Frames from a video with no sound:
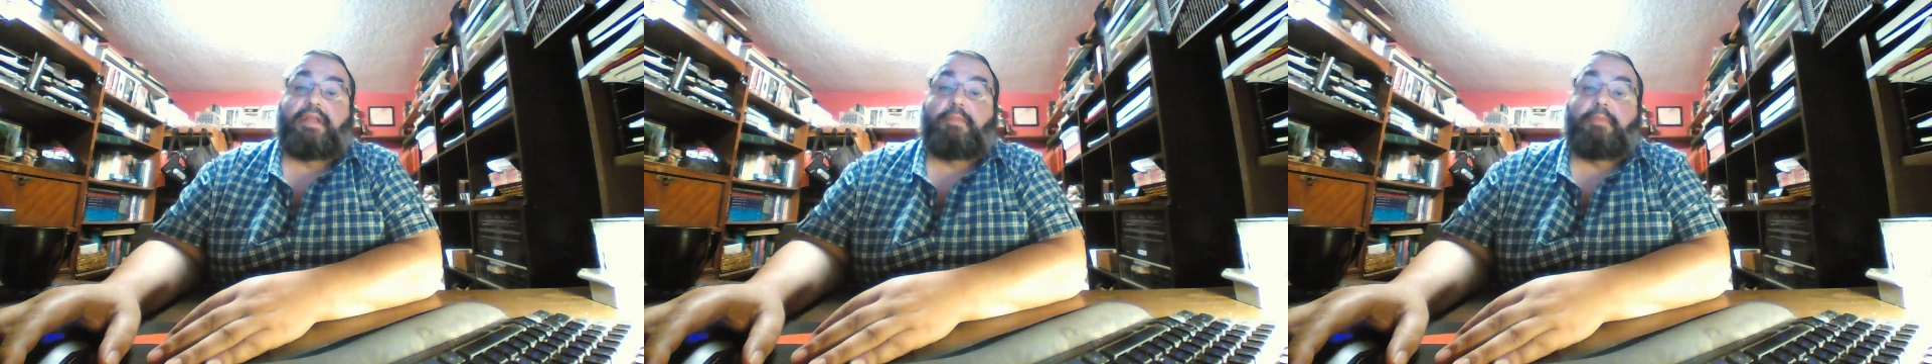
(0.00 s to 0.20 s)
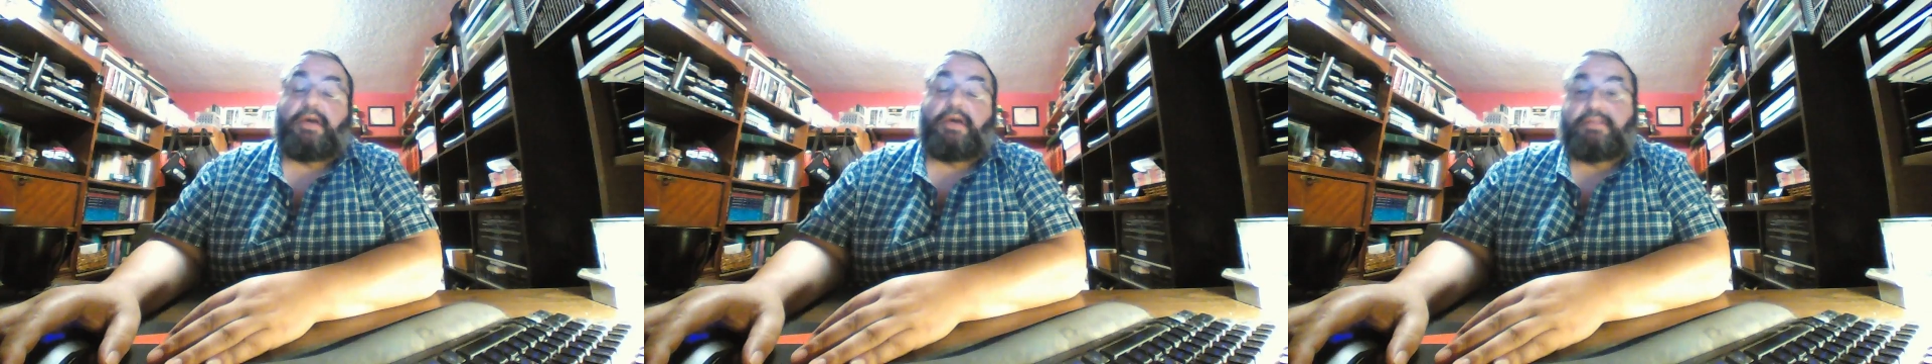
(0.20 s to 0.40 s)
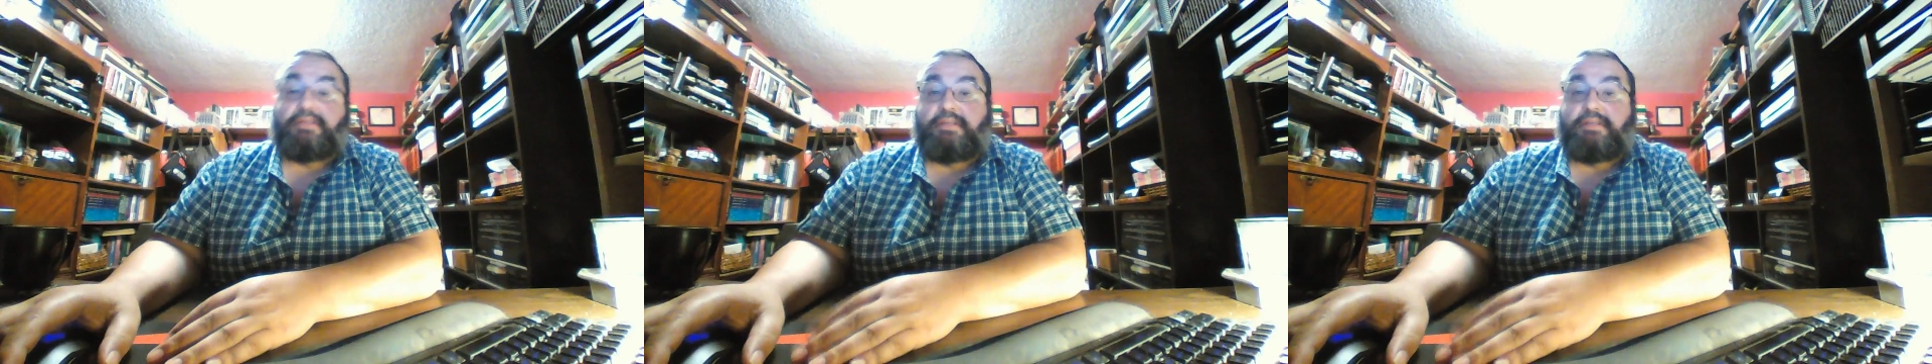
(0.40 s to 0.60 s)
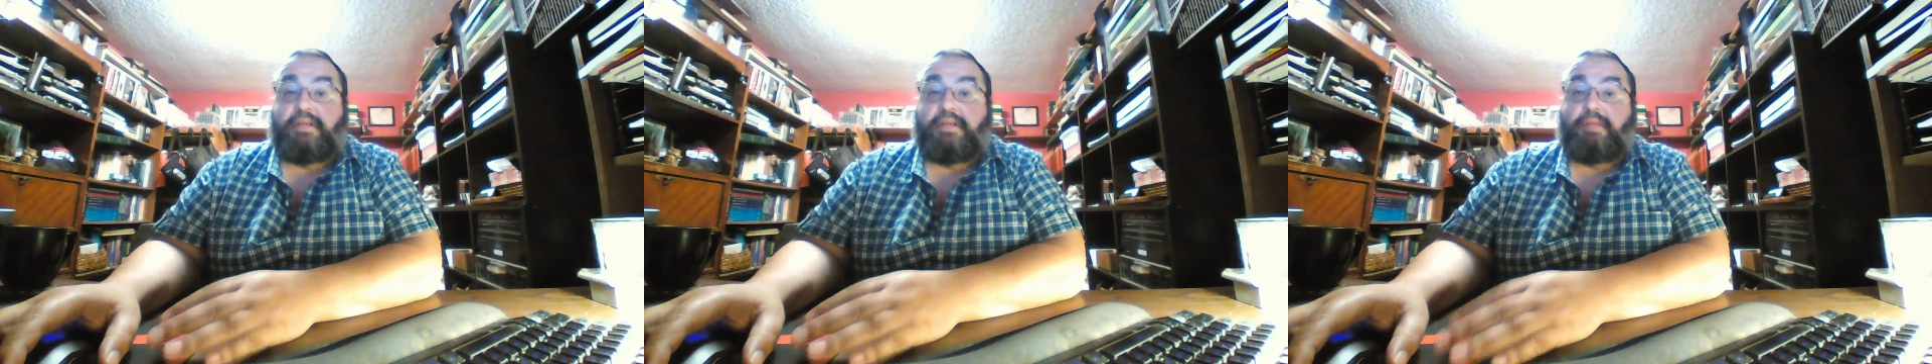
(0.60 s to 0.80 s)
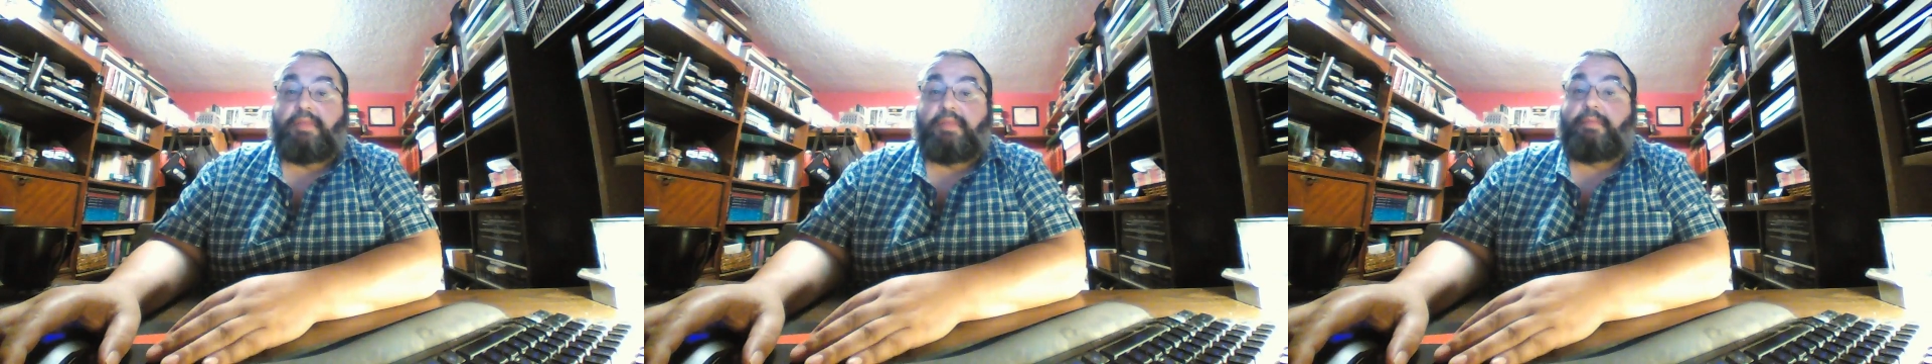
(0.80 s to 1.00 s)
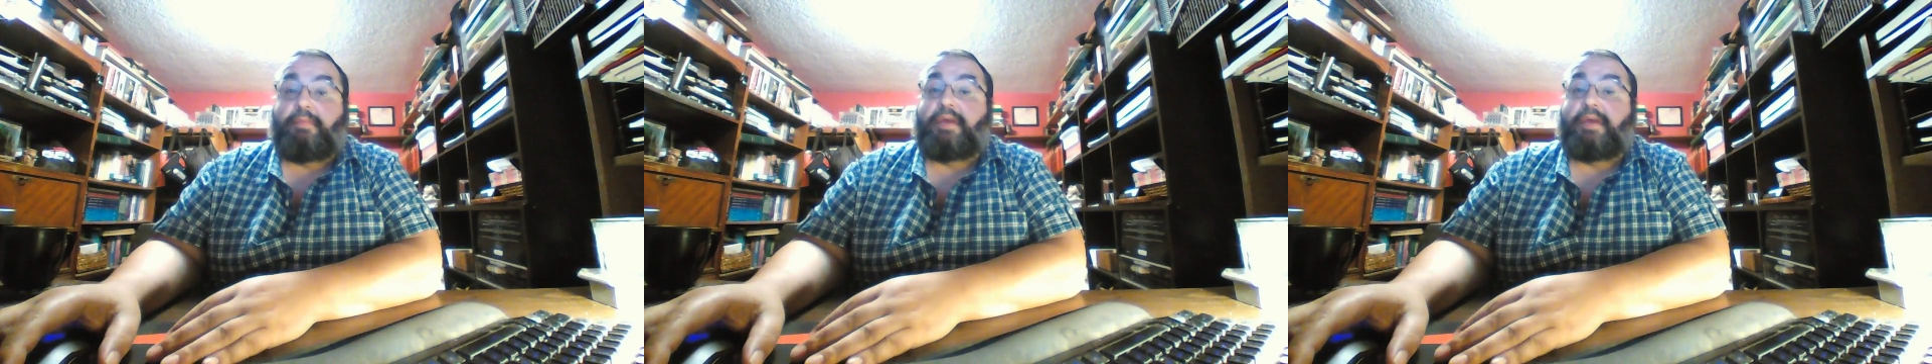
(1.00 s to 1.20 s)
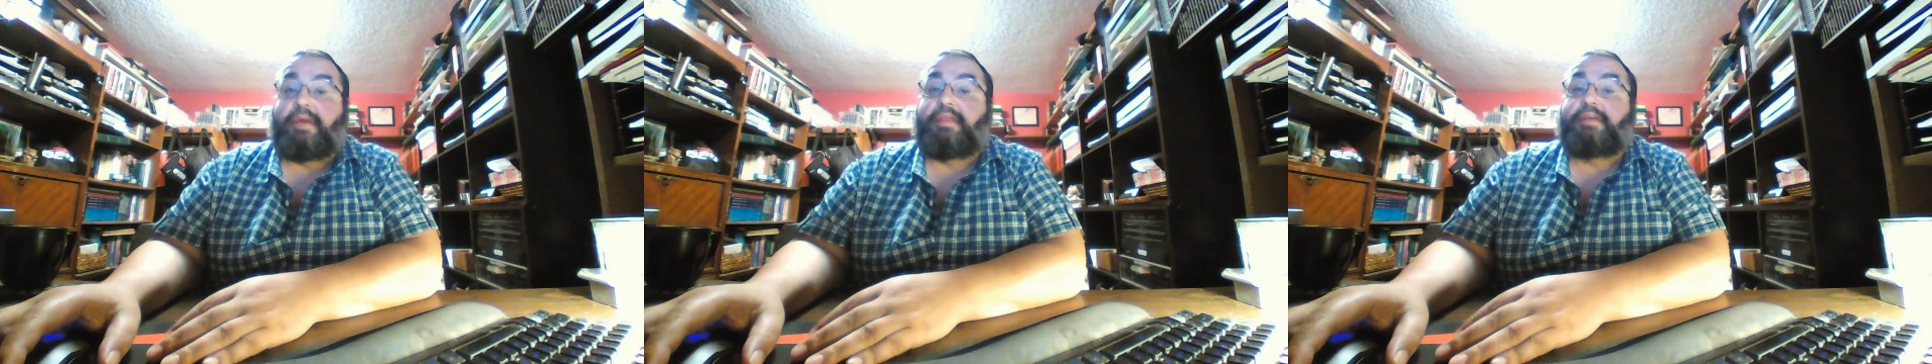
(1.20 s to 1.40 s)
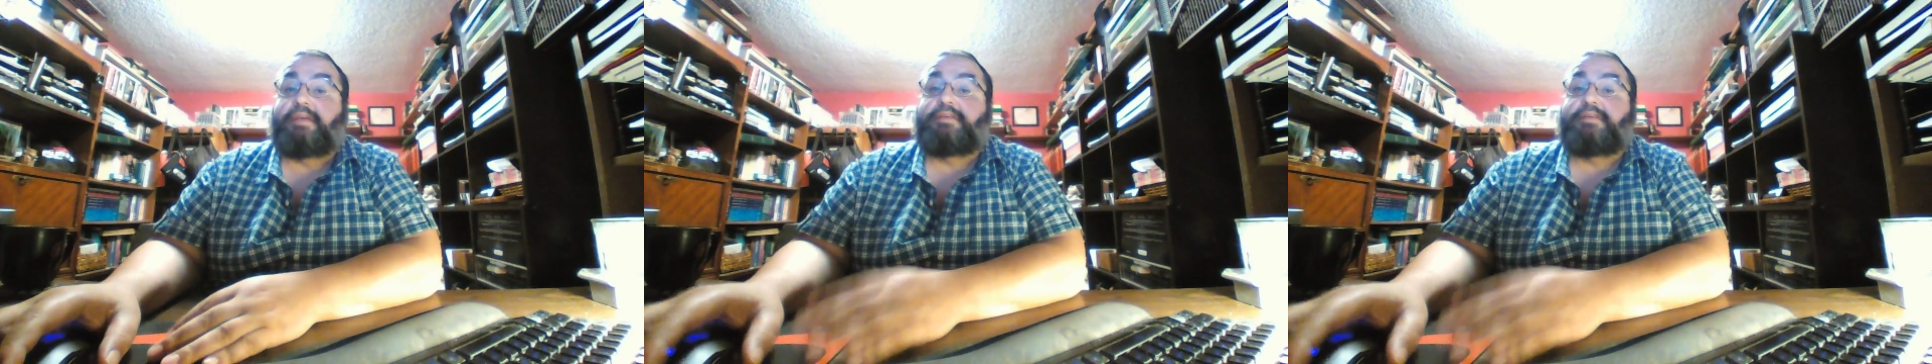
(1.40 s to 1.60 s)
a master's degree in
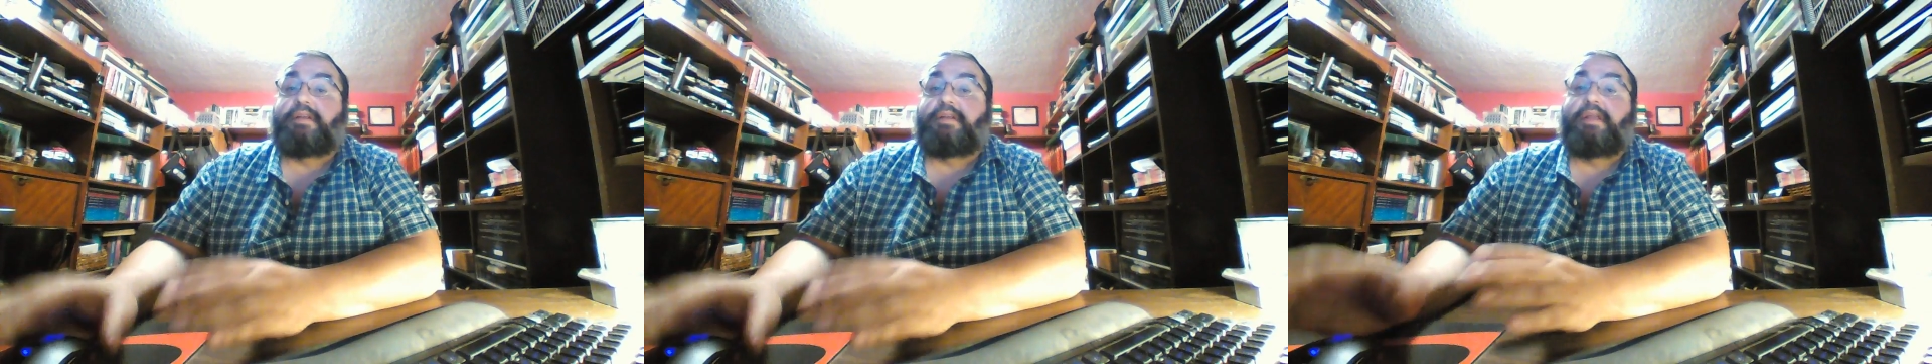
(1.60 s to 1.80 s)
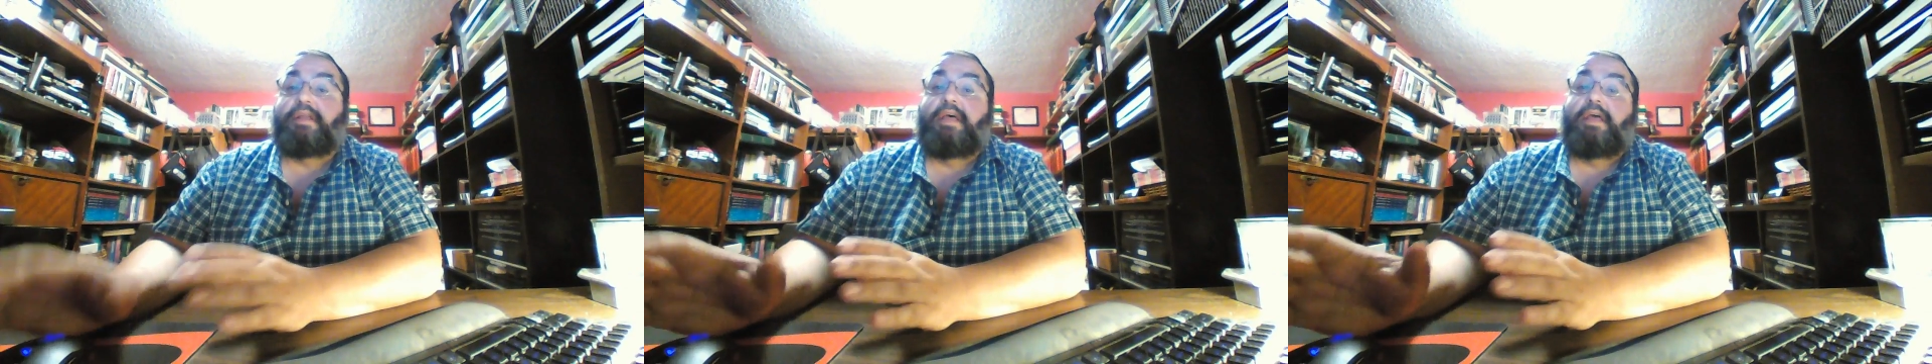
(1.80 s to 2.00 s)
mathematics, and